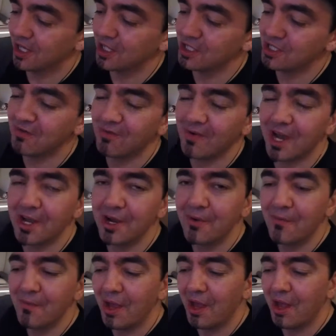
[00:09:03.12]

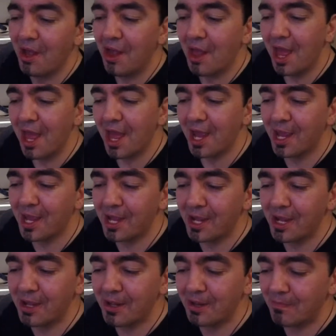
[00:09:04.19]
Enchifire.
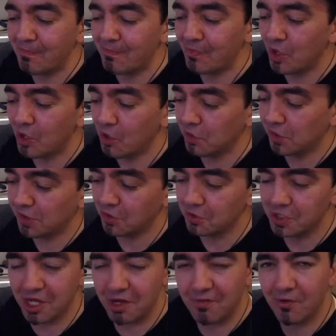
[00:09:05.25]
And also
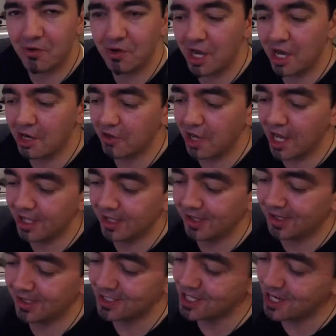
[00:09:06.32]
check for our
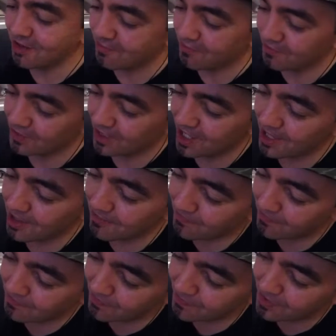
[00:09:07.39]
eyes. Check for
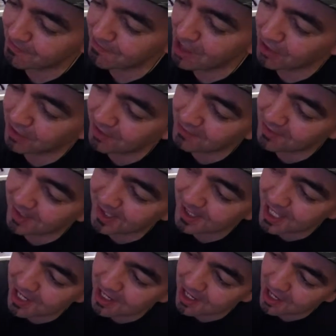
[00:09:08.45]
the mouth of the
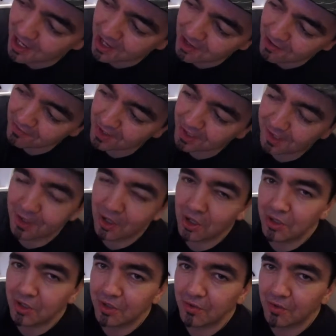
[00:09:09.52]
snake, if it's
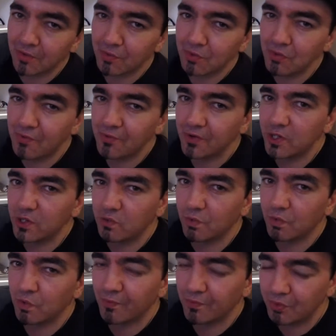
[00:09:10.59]
not too
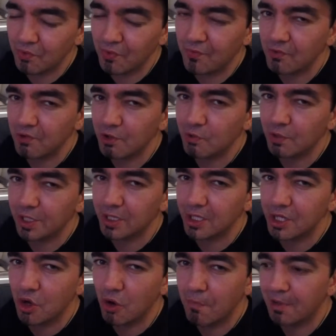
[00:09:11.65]

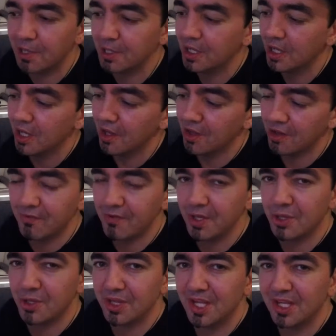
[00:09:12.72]
frequently opened, if
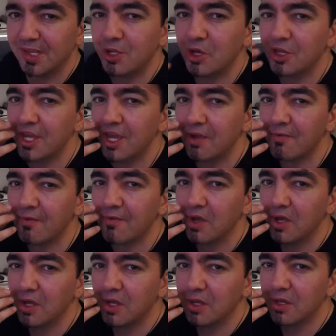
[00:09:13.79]
it does not have
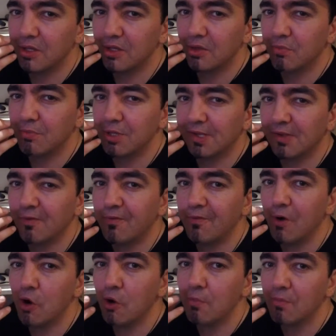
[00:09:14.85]
little bits of
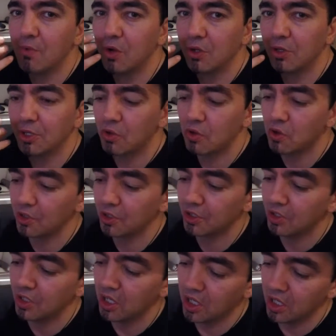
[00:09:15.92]
foam on the
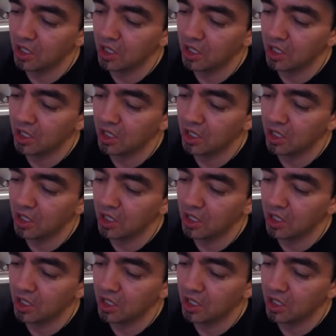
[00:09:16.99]
corner,